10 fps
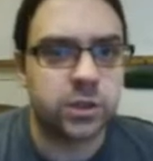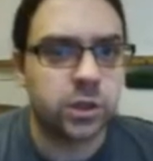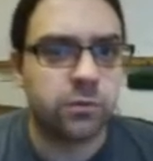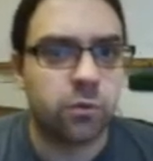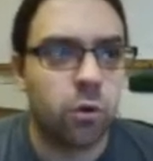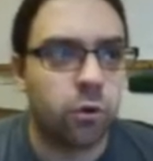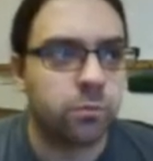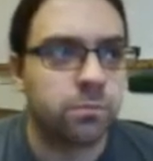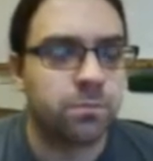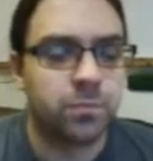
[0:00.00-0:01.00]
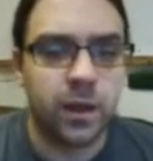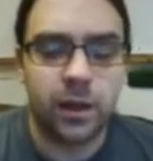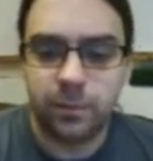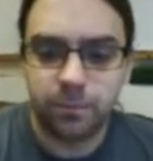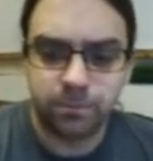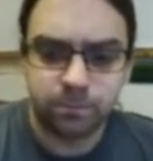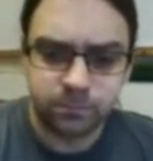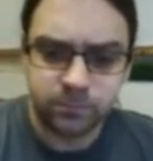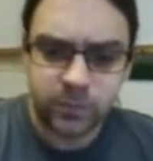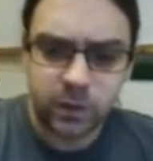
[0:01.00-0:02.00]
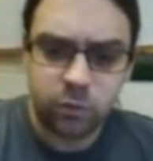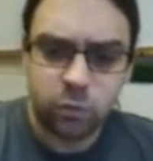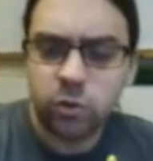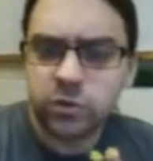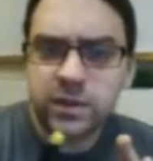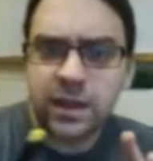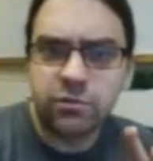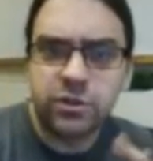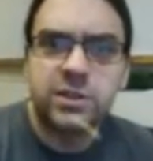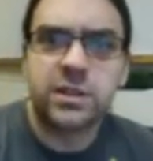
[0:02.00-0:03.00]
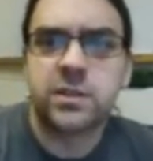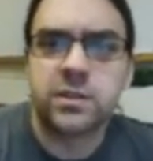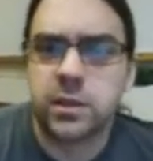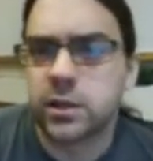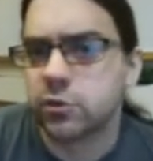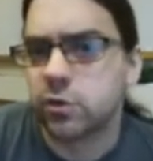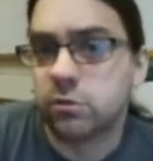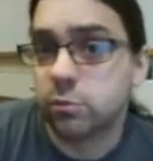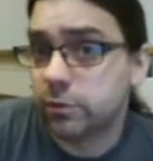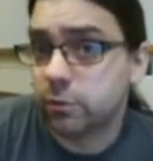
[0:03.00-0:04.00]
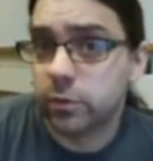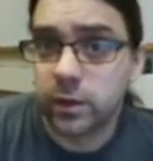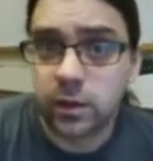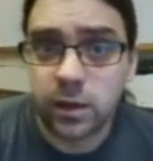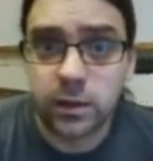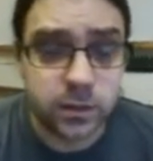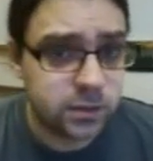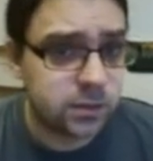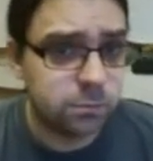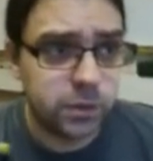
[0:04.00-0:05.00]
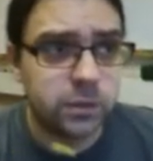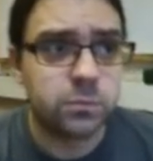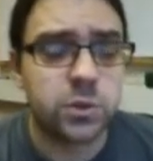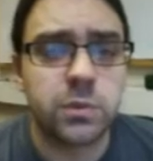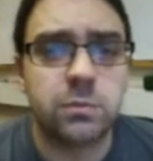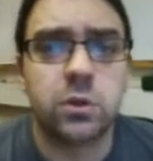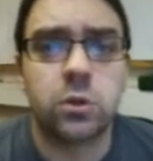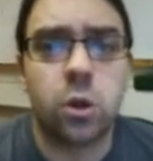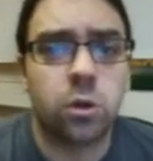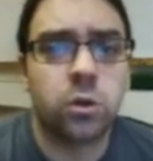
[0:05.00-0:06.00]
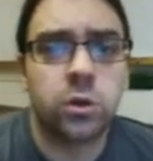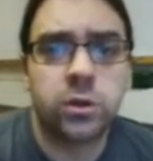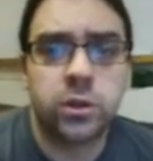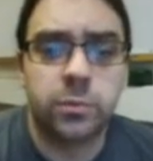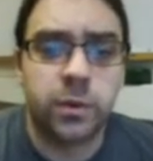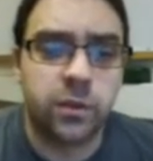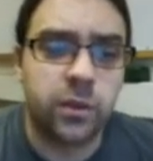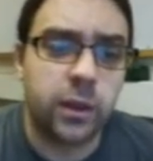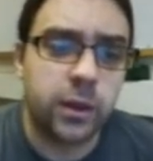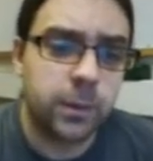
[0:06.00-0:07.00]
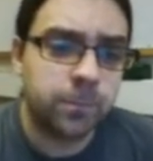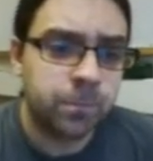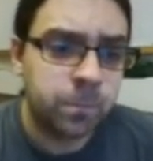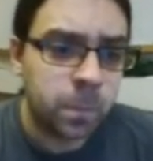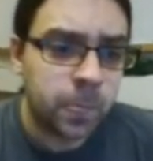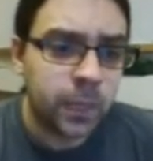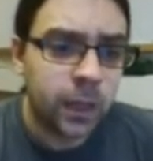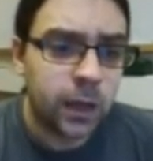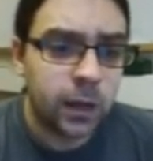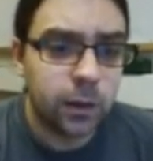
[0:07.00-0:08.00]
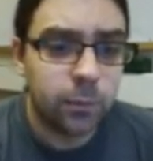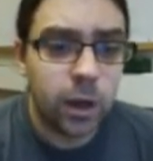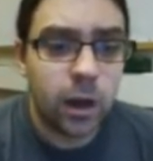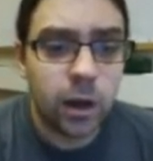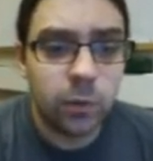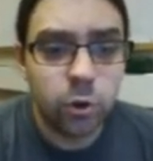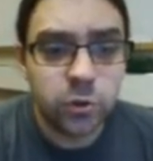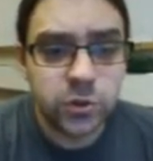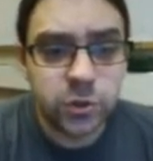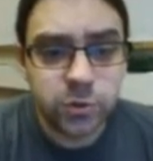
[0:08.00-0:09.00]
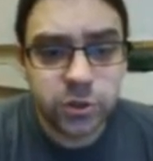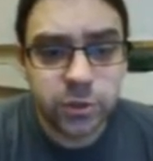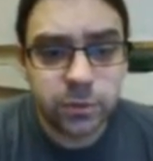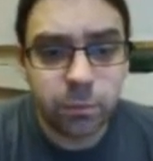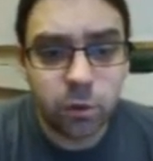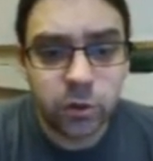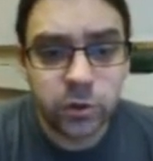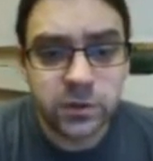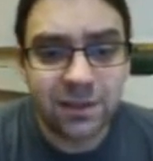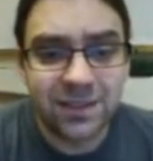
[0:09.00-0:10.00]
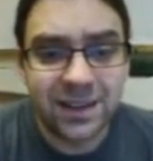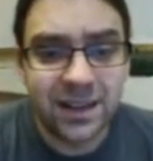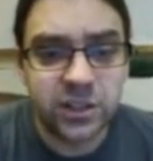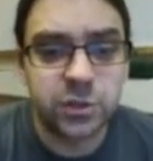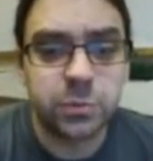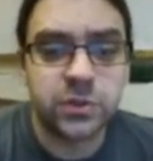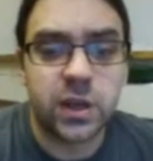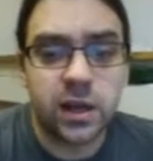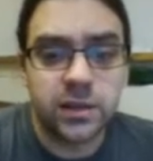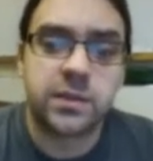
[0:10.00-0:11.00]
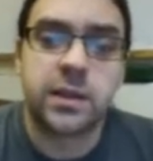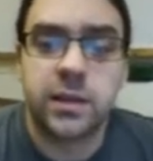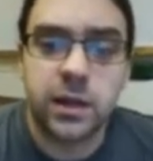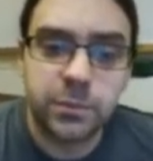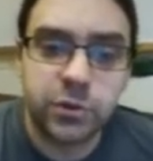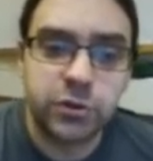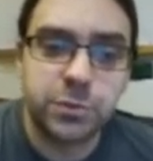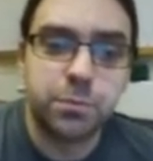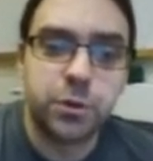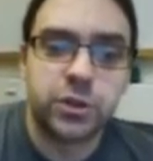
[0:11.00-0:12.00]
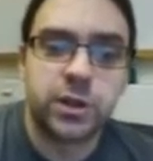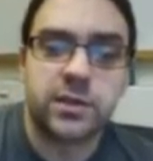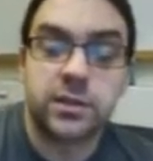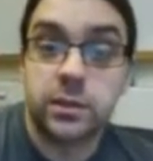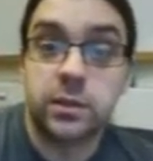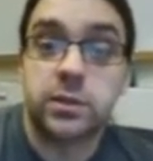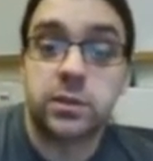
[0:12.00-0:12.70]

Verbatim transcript: cover on um, what's the average distance they can travel before they collide. It can be sometimes a lot longer than you might think. Uh, and we're also going to assume that molecules have negligible size. Their diameter is much less than